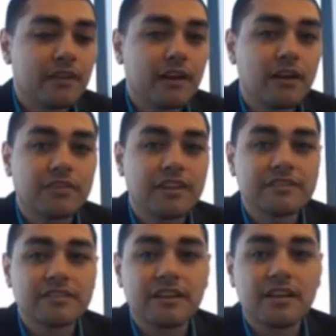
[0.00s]
I don't think it's
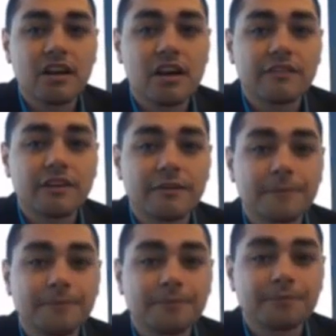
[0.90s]
going to cut off here.
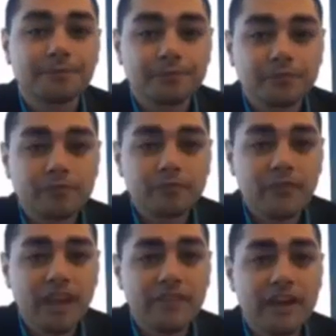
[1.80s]

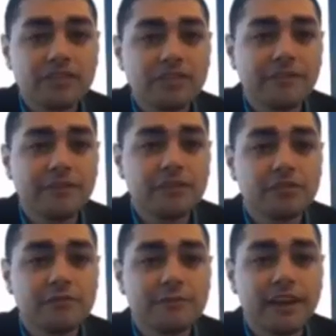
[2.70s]
I've got 2 different
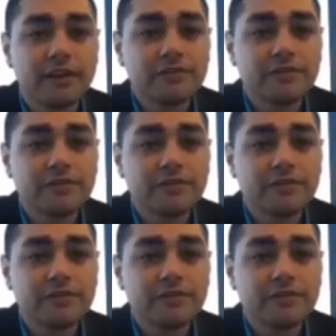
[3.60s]
YouTube channels.